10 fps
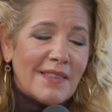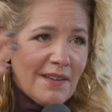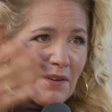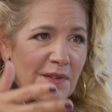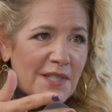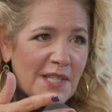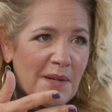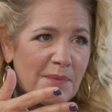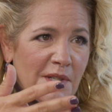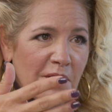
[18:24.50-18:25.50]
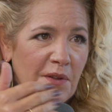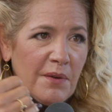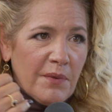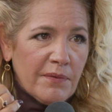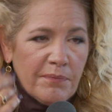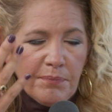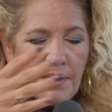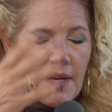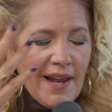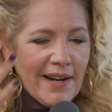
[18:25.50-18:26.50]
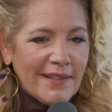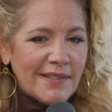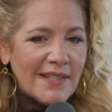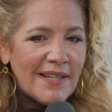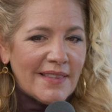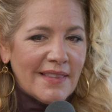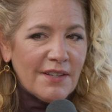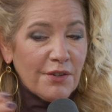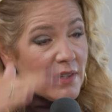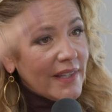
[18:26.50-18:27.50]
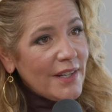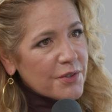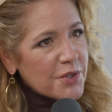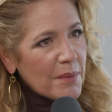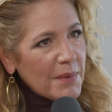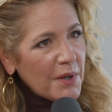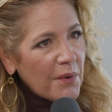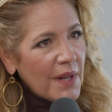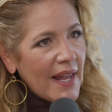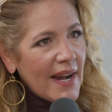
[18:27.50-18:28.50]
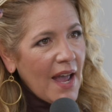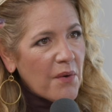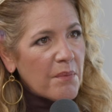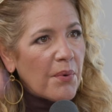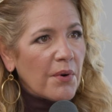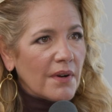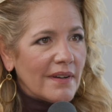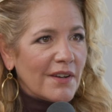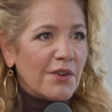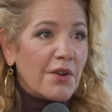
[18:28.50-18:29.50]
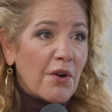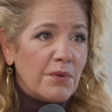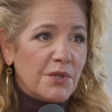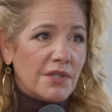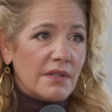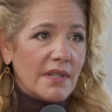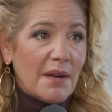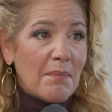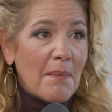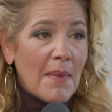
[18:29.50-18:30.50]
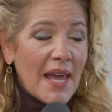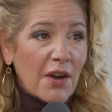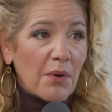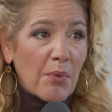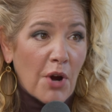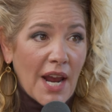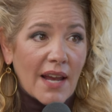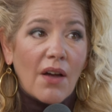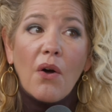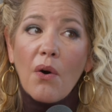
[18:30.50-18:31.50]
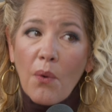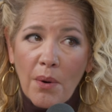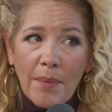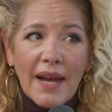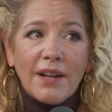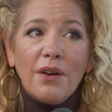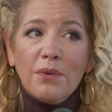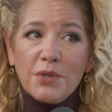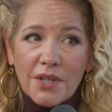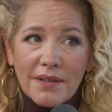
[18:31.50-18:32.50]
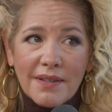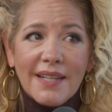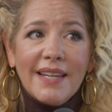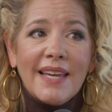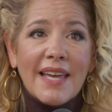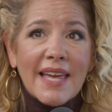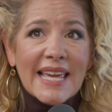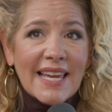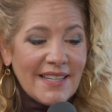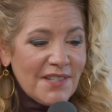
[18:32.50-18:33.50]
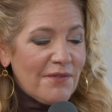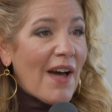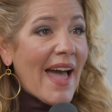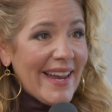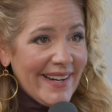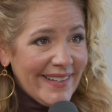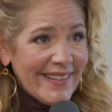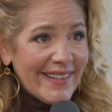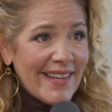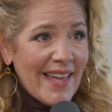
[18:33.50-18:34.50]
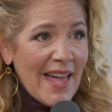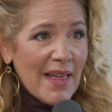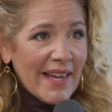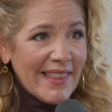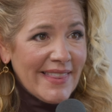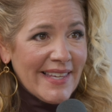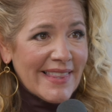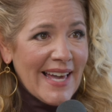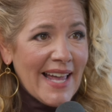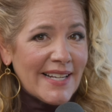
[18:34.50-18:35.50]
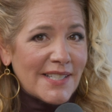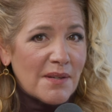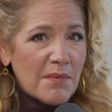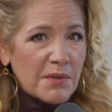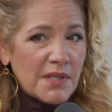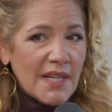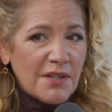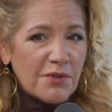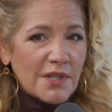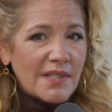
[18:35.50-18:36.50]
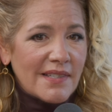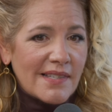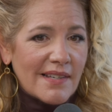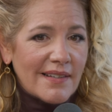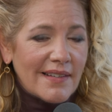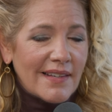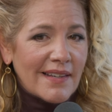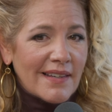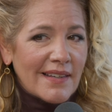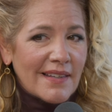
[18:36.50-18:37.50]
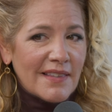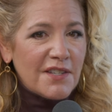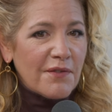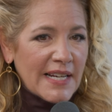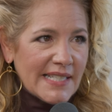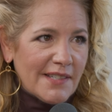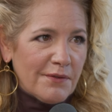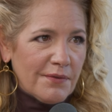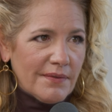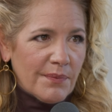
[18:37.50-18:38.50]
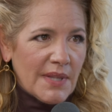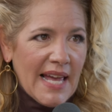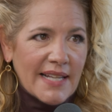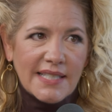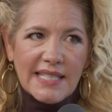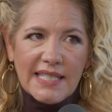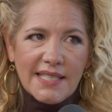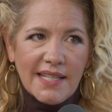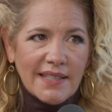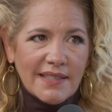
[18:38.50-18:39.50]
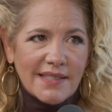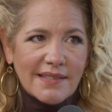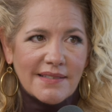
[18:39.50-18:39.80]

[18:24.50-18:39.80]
of the teams, that we've played on it, they're the leadership, and how important a good coach can make or break, or a bad coach can divide. Like I think that is the most dangerous, is the divisive. When that sets in, it's